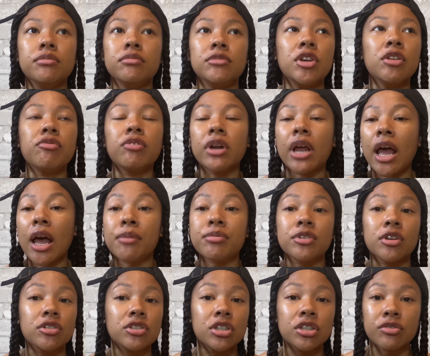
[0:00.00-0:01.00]
Different apps
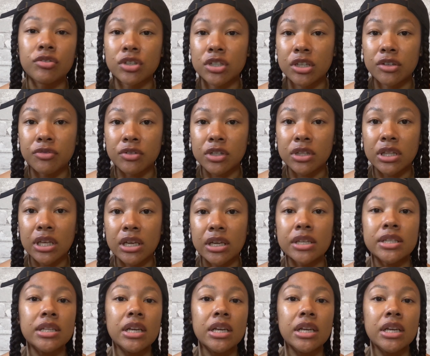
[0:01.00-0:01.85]
are just for different things.